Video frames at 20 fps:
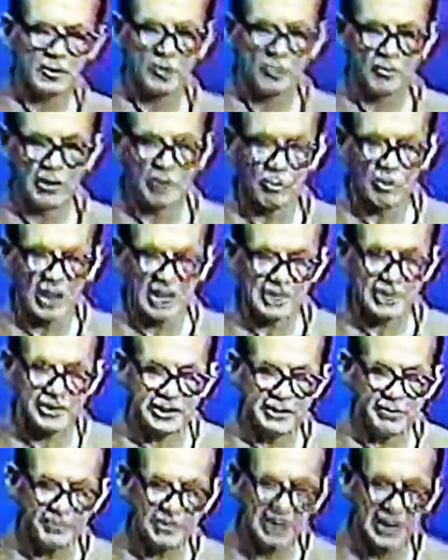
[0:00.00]
So we
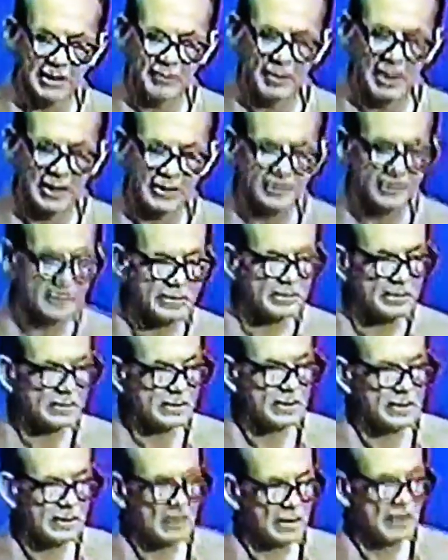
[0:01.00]
rest him 10 minutes,
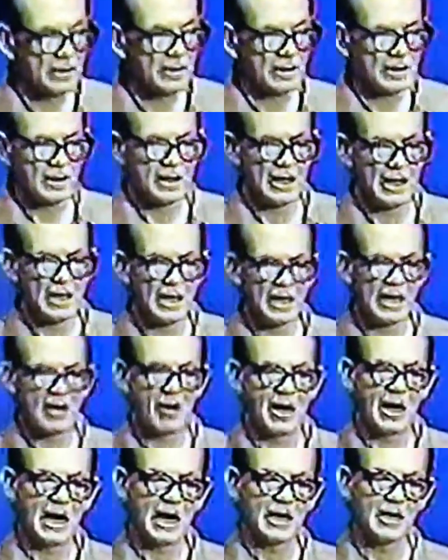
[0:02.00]
and
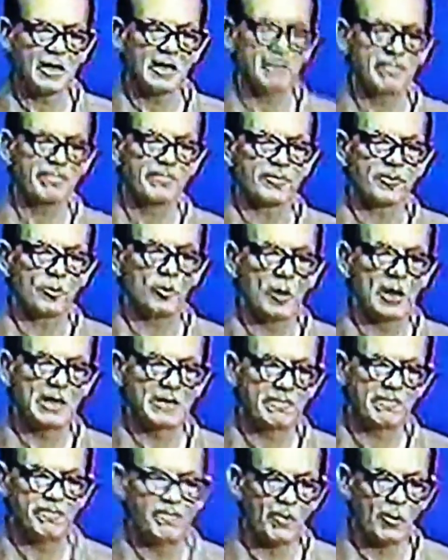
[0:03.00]
now I lift the
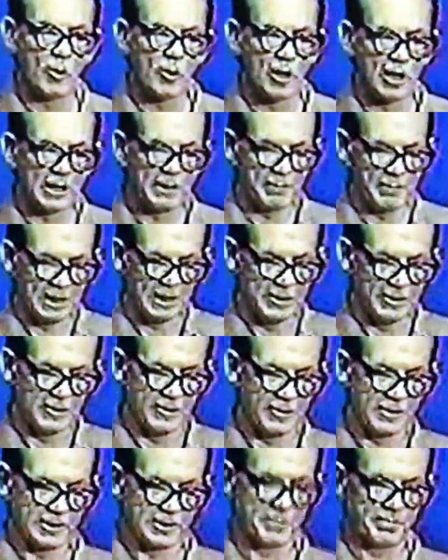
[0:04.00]
weight for him
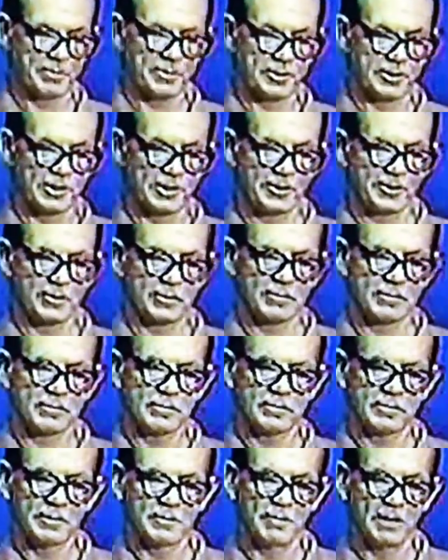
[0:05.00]
into this position,
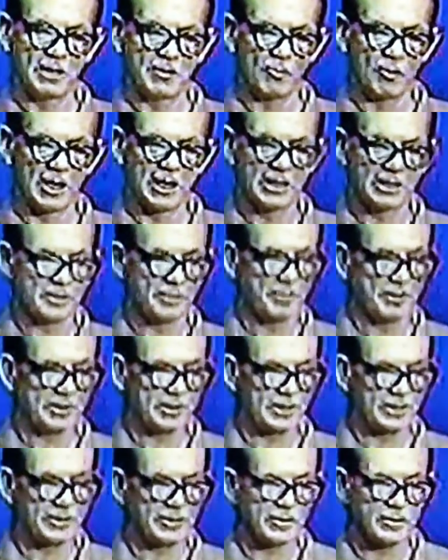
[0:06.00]
the mid-range
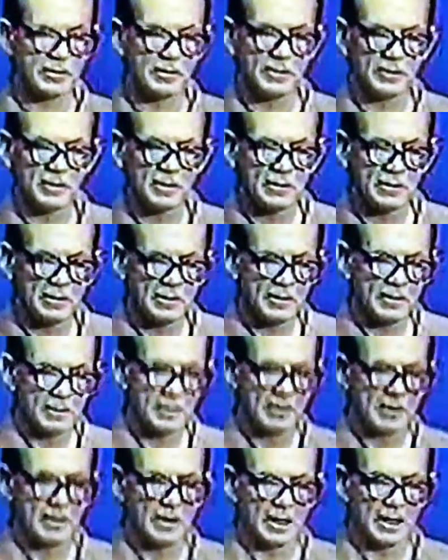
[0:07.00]
position,
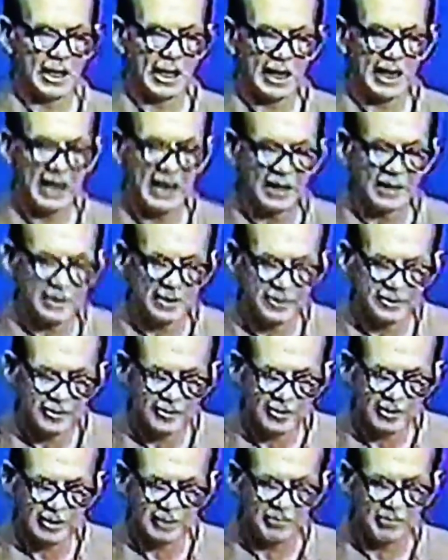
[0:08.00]
and I hand
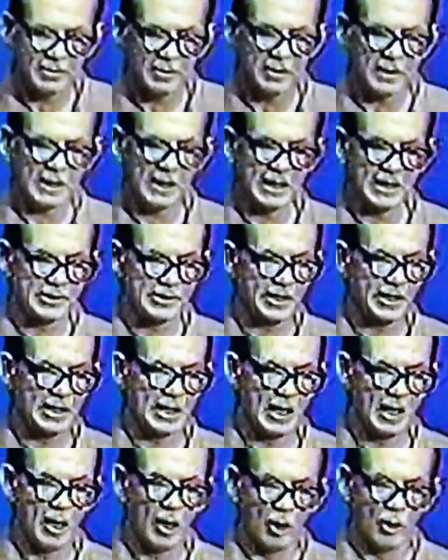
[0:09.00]
it to him, and I
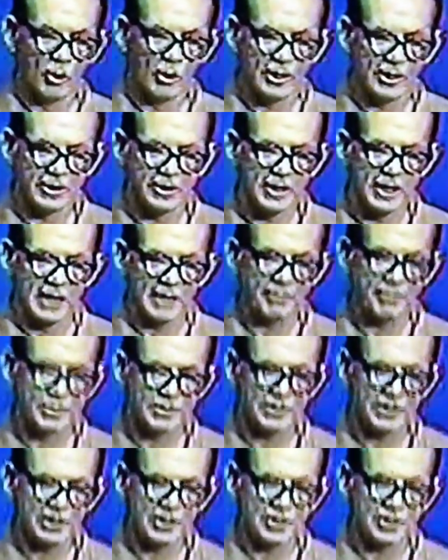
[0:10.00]
say, now hold it in
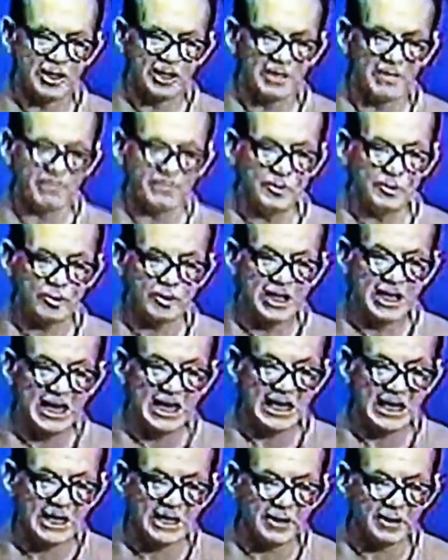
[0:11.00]
that position if you
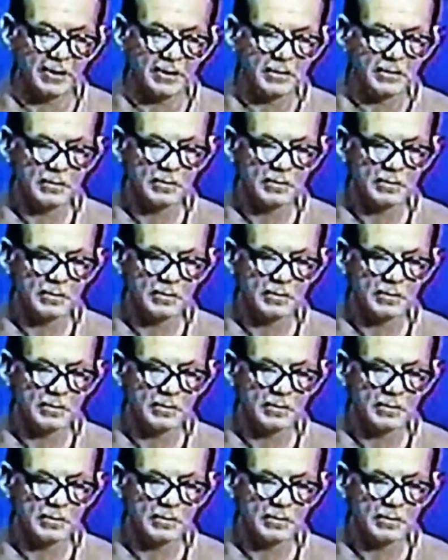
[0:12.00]
can.